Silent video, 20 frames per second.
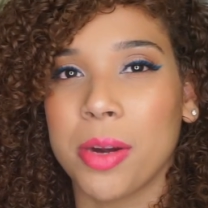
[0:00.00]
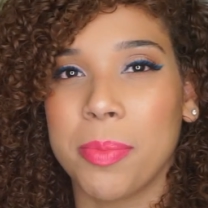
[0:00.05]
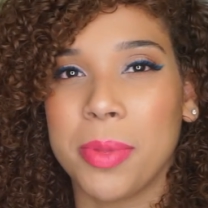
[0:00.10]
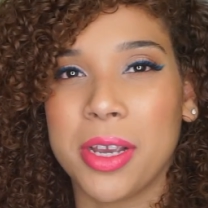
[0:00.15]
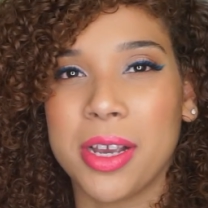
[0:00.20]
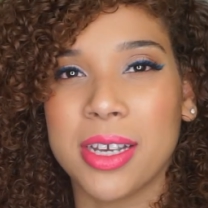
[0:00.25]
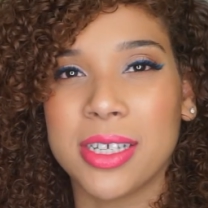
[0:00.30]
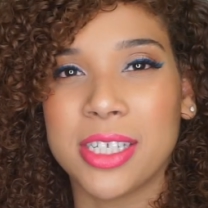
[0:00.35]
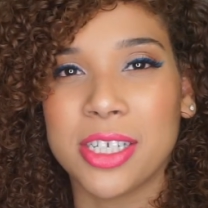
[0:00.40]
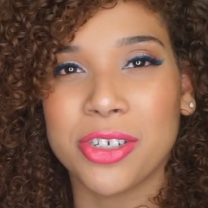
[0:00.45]

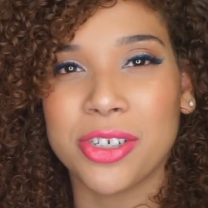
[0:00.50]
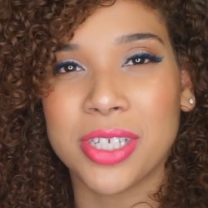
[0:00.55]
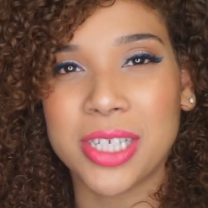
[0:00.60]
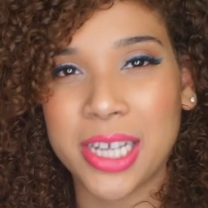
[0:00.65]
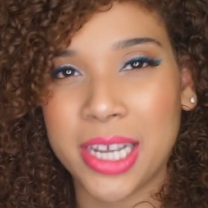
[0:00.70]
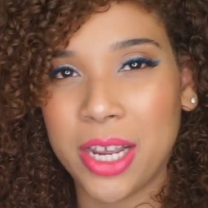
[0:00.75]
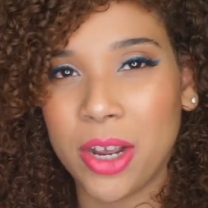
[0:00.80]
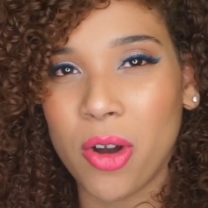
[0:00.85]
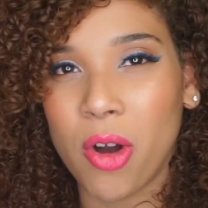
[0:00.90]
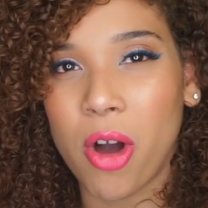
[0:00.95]
Because they're
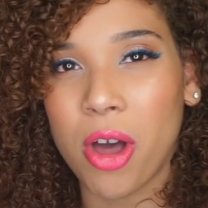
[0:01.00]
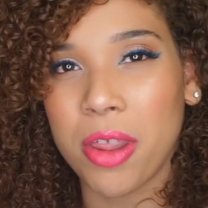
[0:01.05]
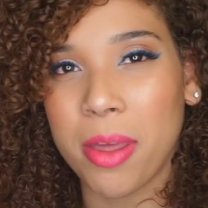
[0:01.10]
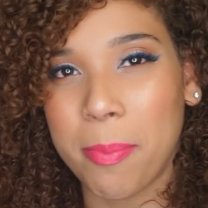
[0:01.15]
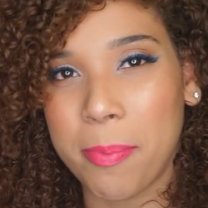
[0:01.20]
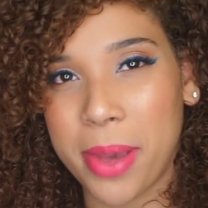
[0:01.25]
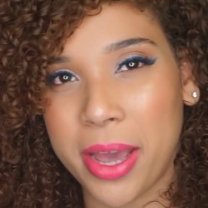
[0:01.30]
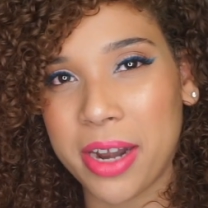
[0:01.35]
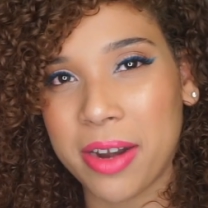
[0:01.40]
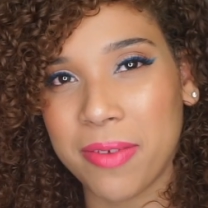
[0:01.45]
seeing all the
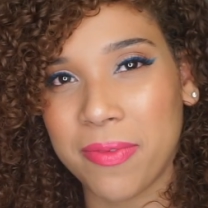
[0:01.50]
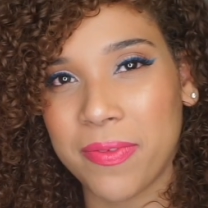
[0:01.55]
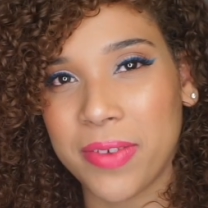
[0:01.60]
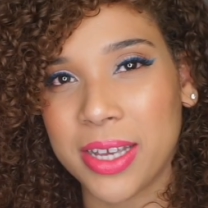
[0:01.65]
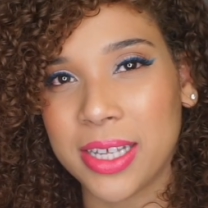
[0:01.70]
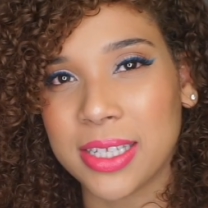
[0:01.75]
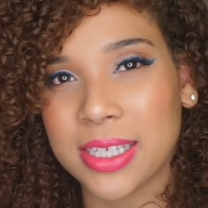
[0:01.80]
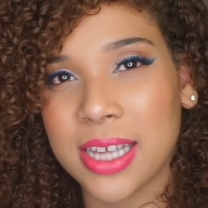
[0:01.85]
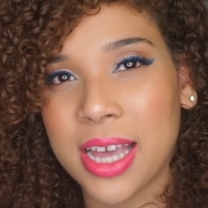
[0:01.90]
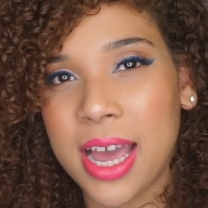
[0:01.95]

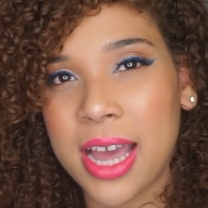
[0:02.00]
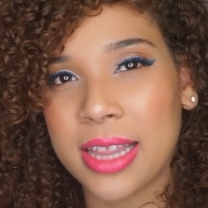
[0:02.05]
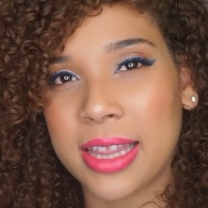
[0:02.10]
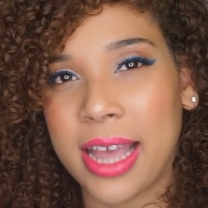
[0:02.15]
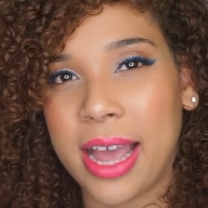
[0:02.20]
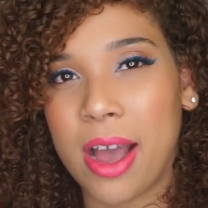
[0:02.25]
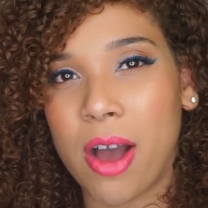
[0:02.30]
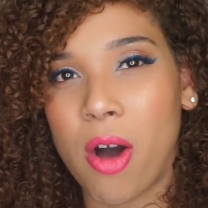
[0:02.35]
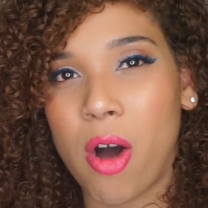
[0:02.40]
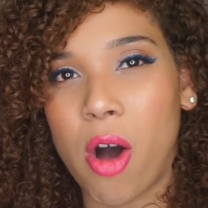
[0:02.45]
benefits
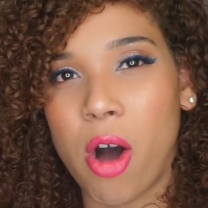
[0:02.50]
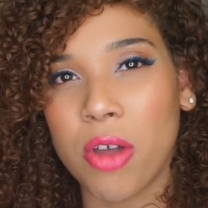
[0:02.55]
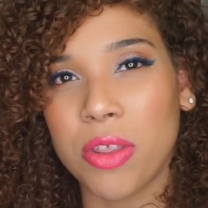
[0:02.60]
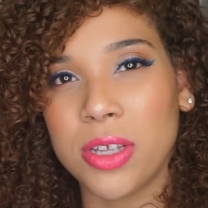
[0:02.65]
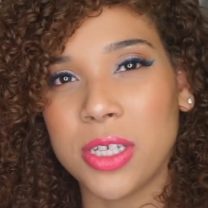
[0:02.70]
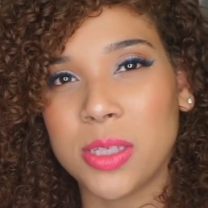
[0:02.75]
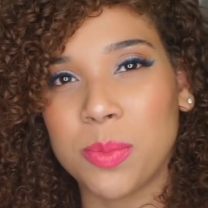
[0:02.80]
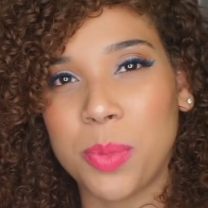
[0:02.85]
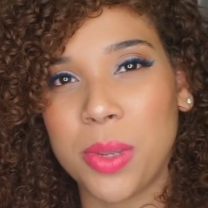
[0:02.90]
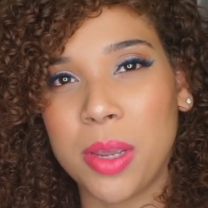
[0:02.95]
that all
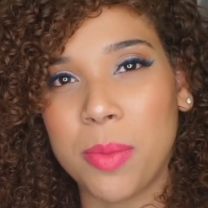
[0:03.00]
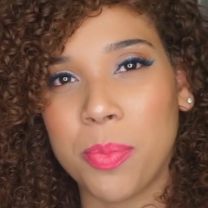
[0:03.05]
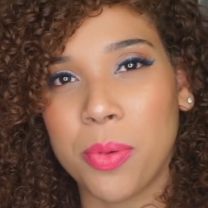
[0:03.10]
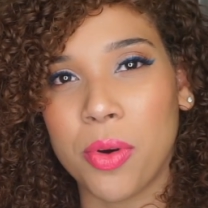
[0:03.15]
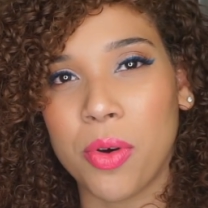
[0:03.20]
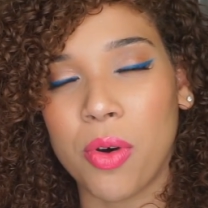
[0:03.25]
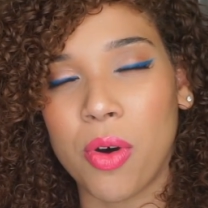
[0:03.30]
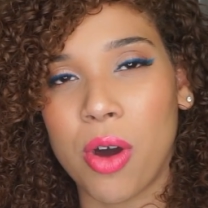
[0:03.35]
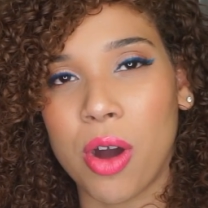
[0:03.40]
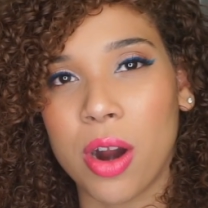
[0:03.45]
these
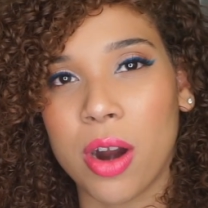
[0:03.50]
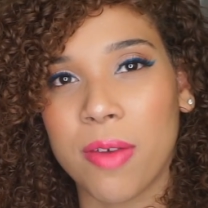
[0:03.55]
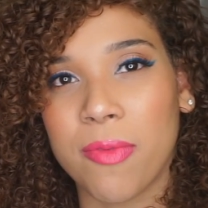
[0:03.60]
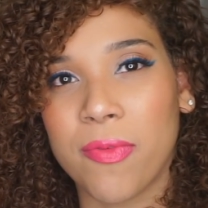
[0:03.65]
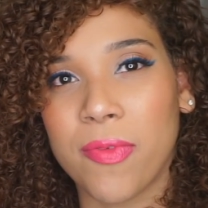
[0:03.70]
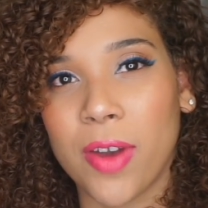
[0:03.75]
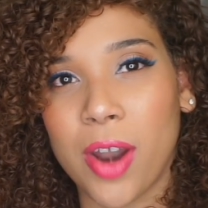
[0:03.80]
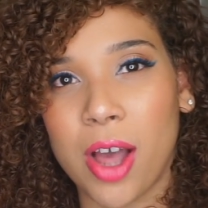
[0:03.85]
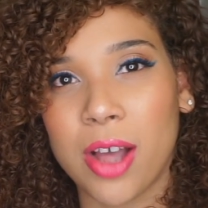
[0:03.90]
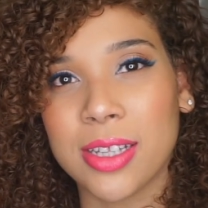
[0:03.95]
people are
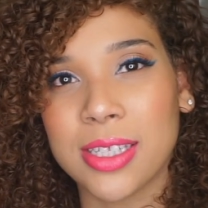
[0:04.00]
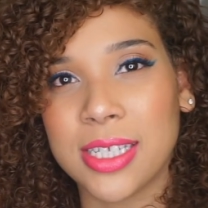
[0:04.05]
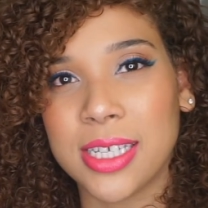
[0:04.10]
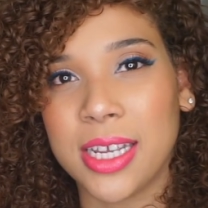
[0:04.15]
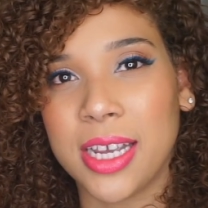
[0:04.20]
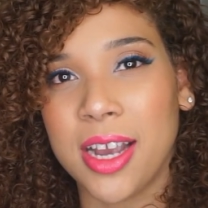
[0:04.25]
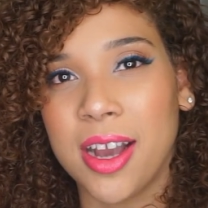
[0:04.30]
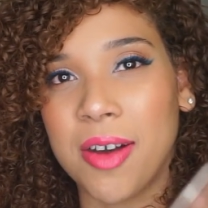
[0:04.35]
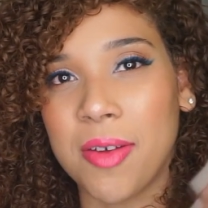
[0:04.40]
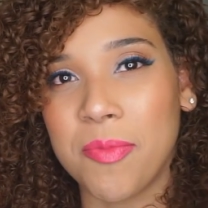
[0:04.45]

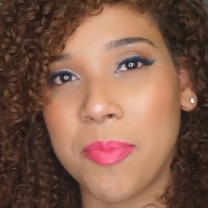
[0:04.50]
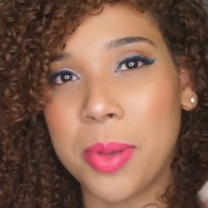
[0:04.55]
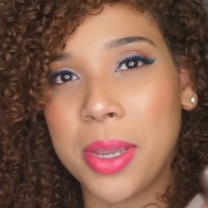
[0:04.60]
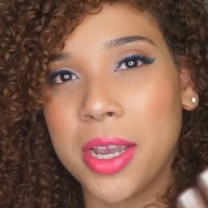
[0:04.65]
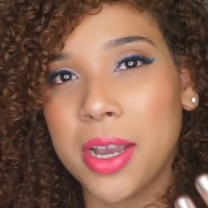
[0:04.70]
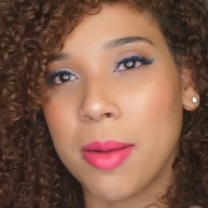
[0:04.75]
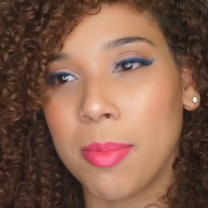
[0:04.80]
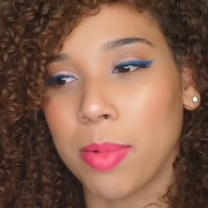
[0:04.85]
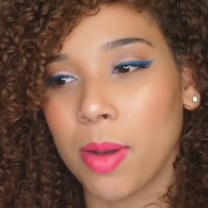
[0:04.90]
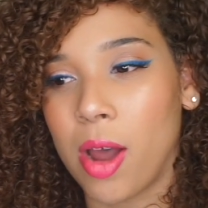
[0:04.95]
flaunting of
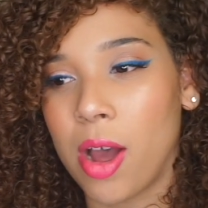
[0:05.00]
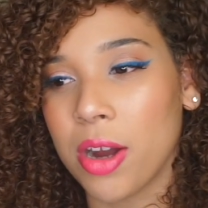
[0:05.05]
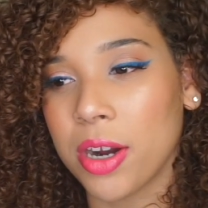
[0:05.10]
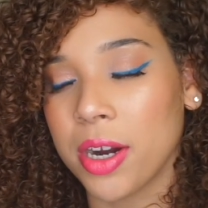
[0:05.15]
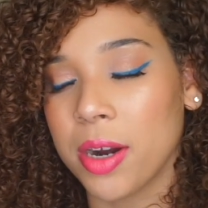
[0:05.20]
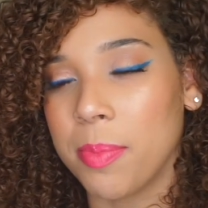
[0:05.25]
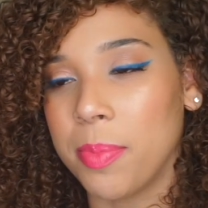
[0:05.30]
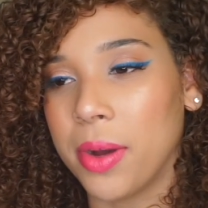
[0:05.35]
being a blogger.